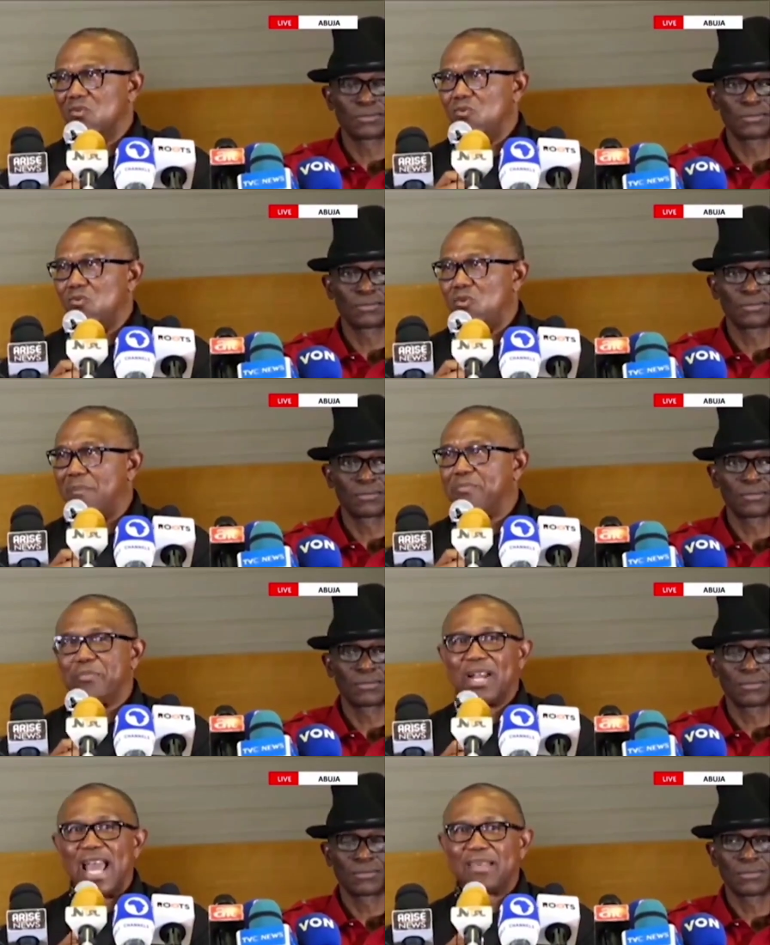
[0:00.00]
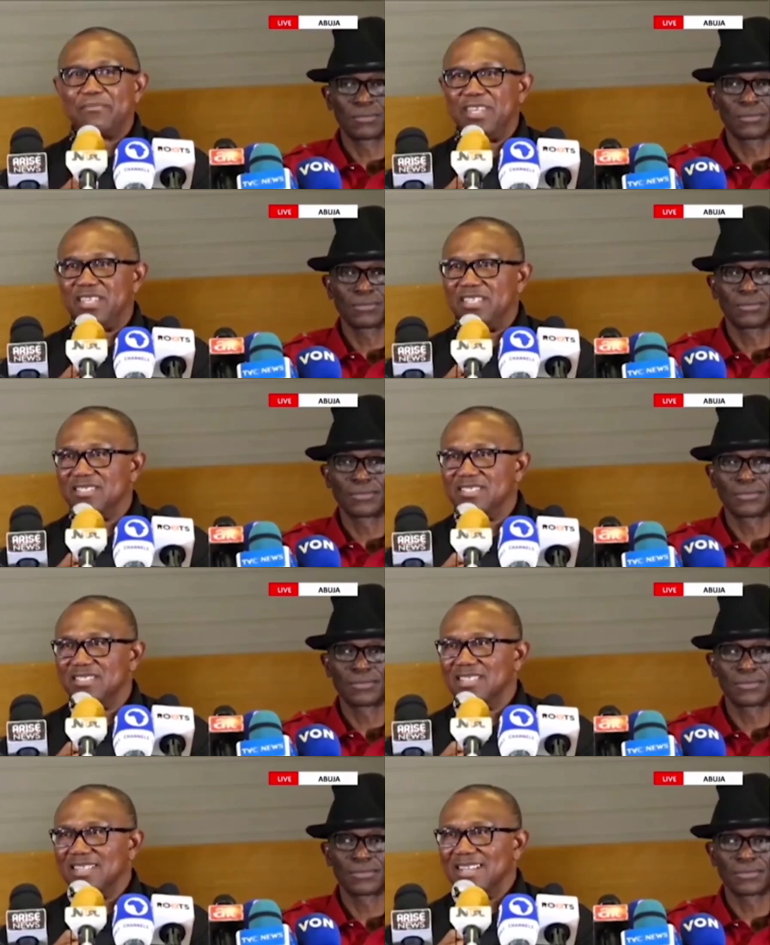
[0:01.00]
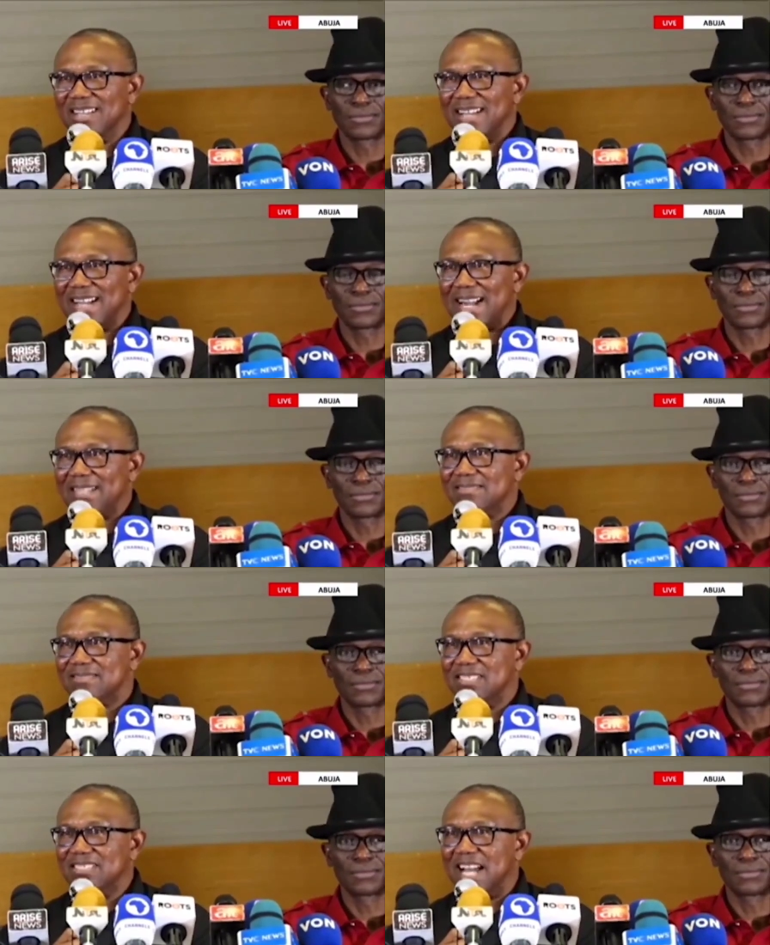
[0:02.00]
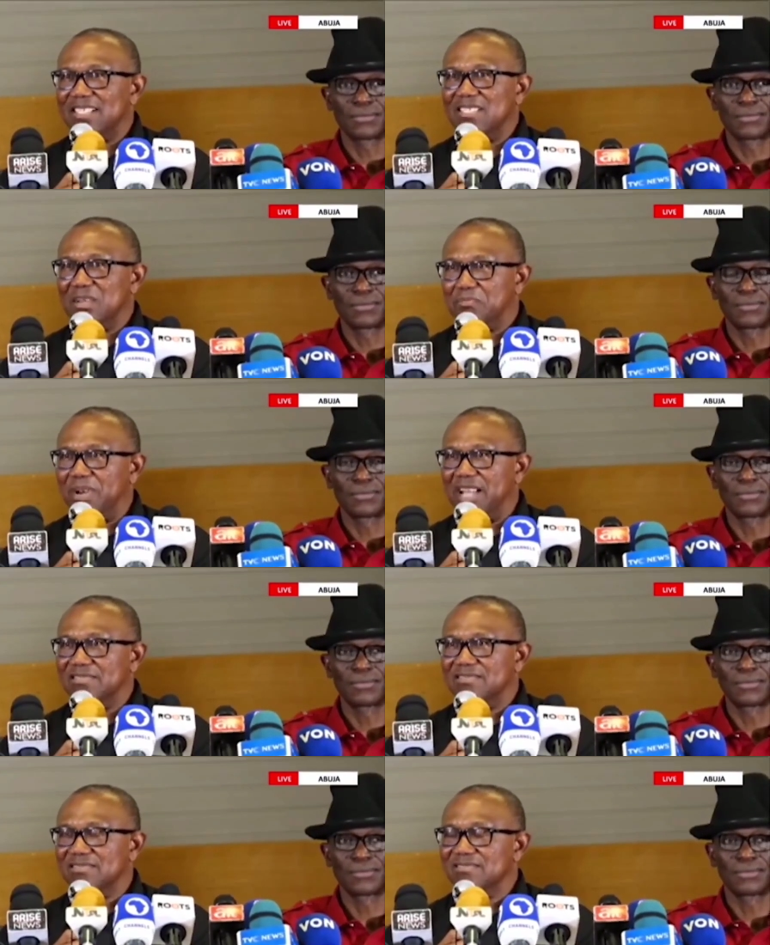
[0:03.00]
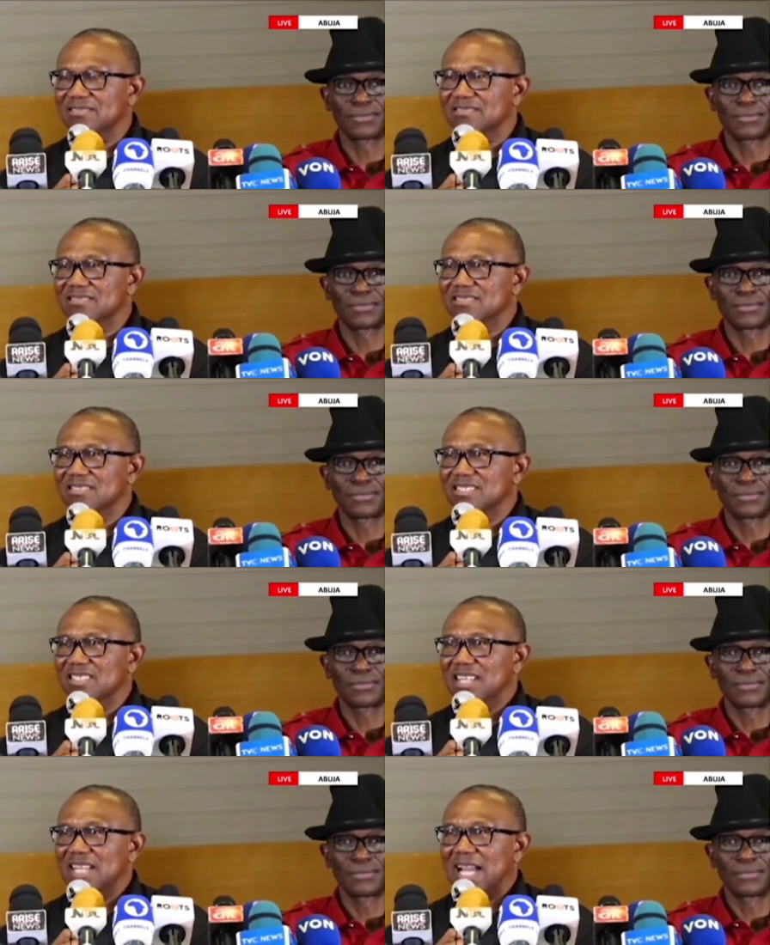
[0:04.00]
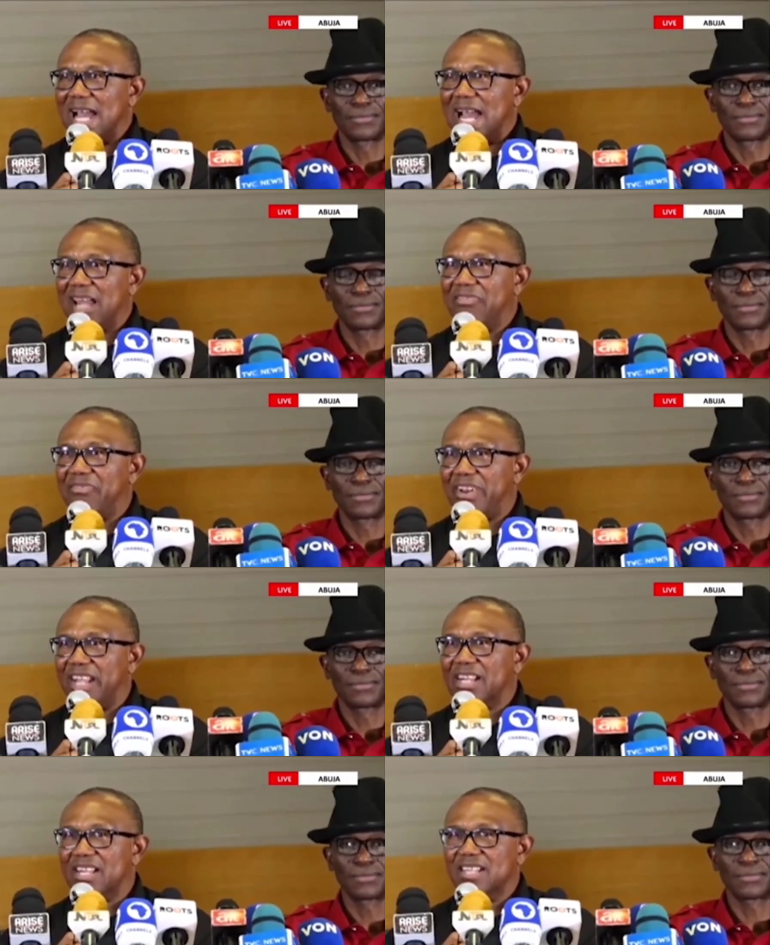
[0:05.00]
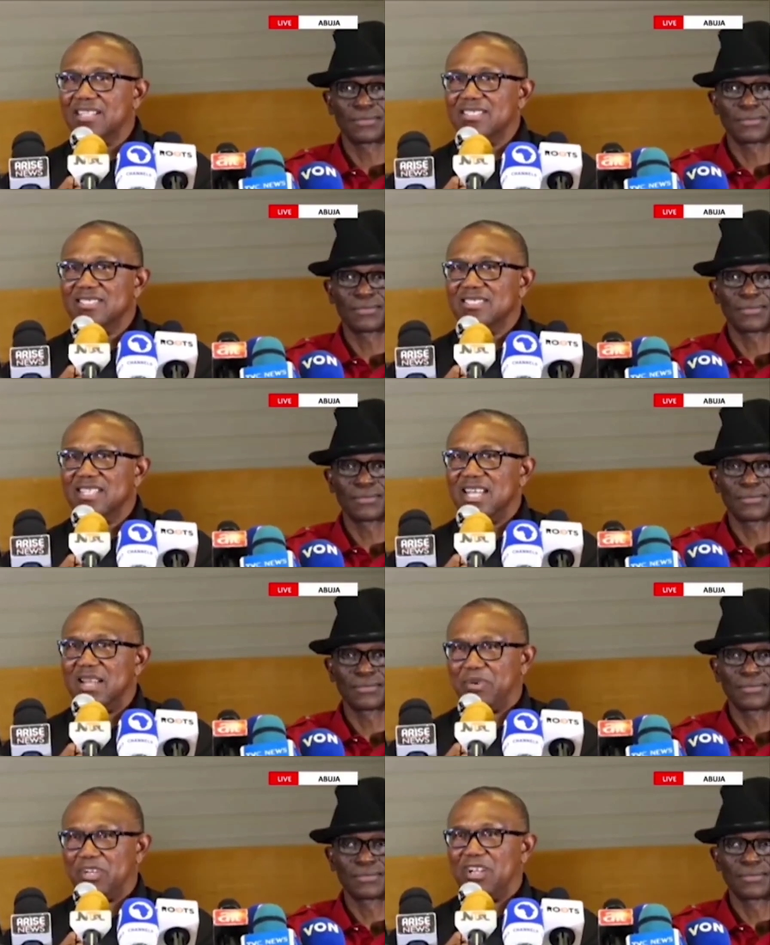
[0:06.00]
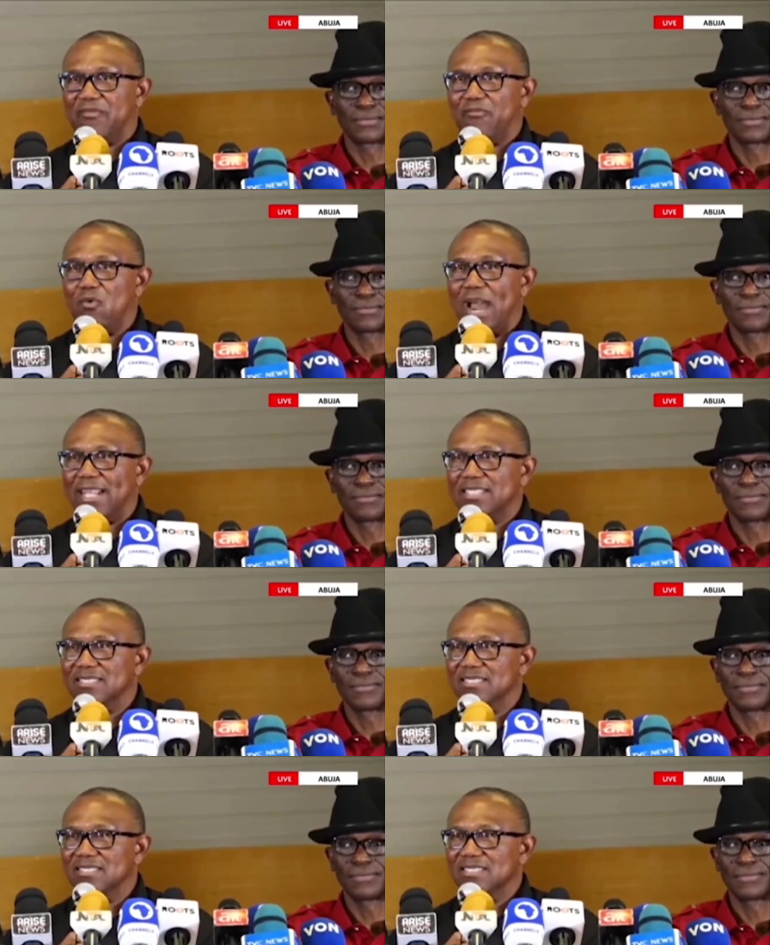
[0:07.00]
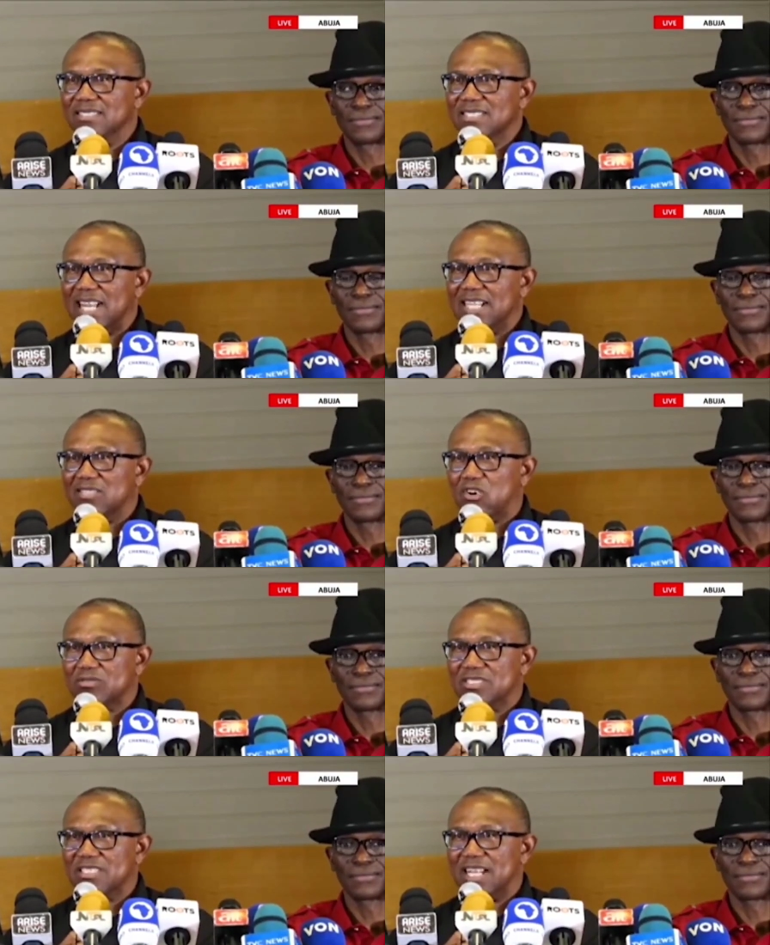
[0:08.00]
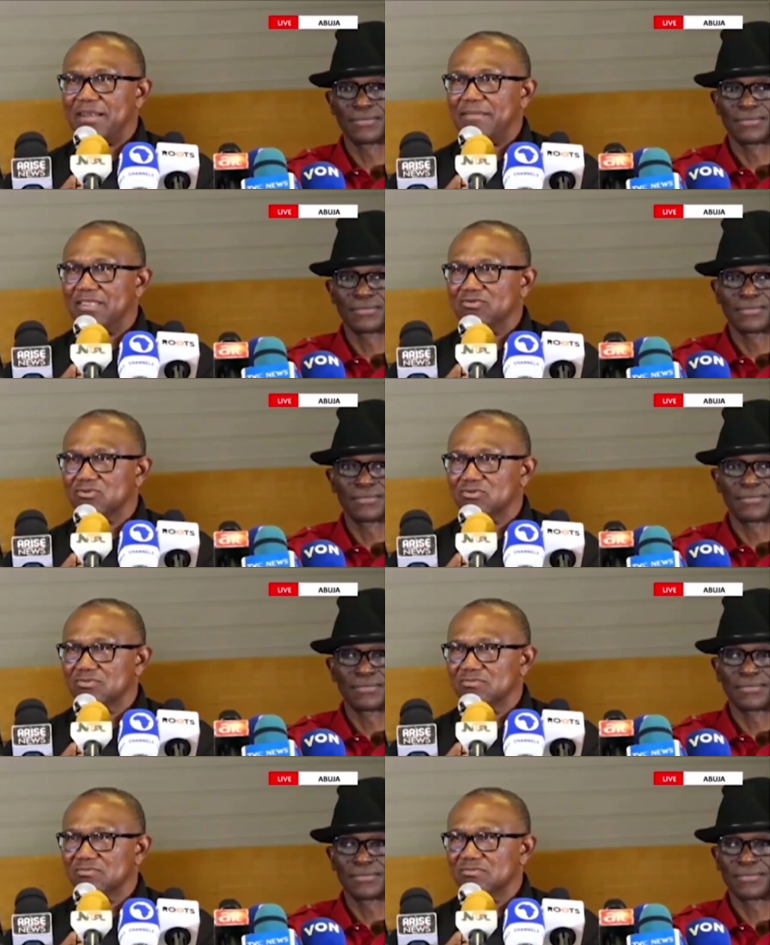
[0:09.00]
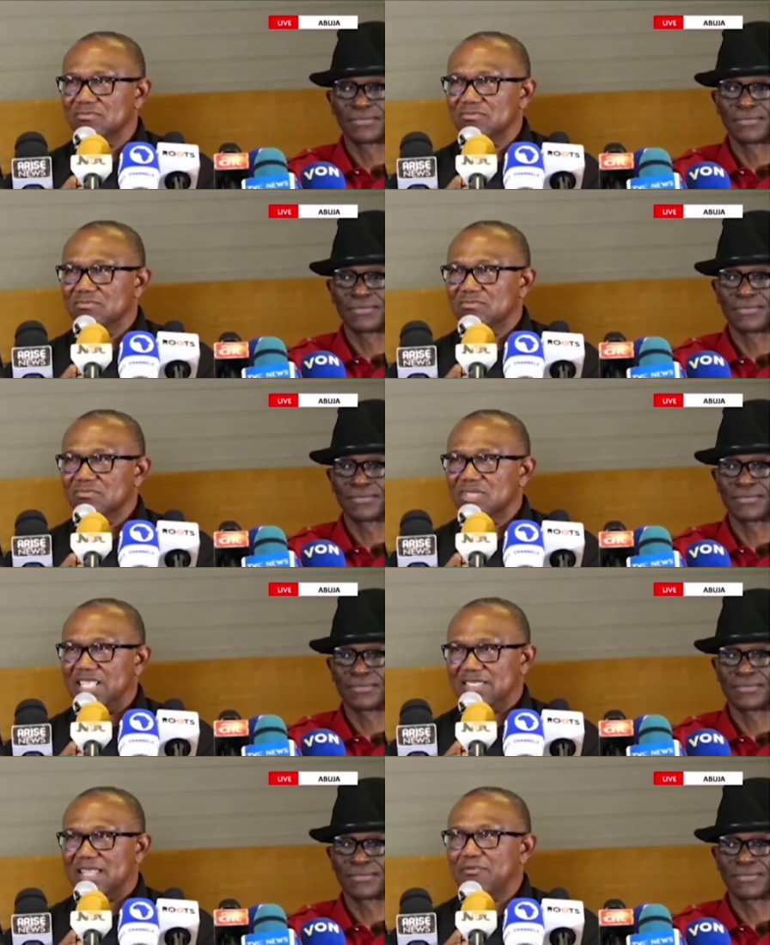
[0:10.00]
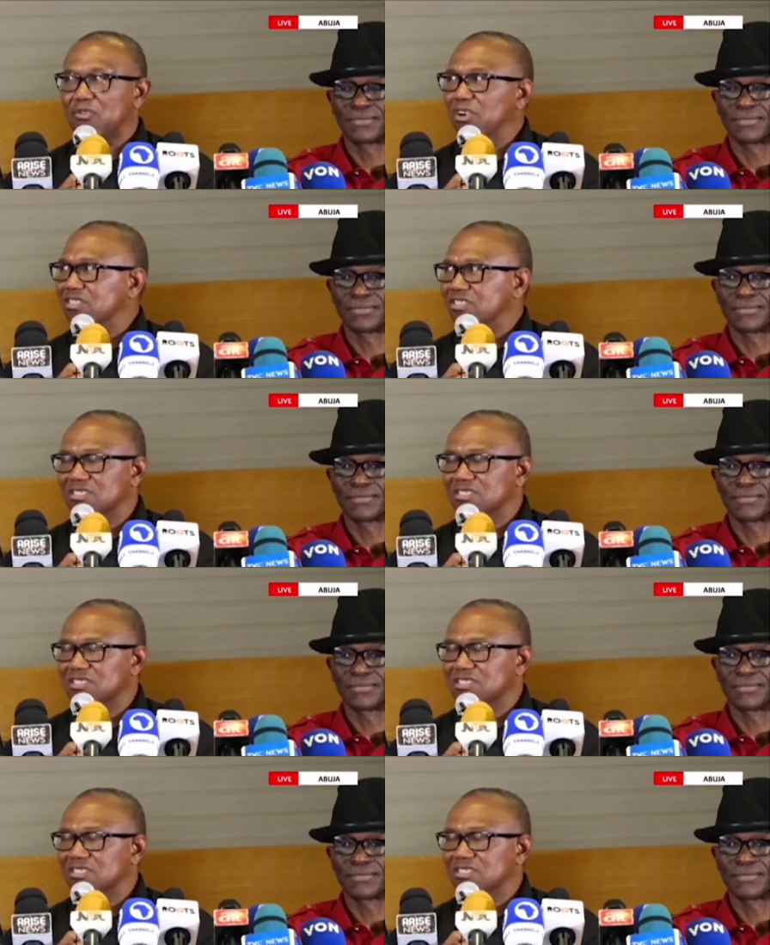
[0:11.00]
Speaker 1: When people like me can sit down in a place and drink a bottle of wine that is costing that amount in the same country.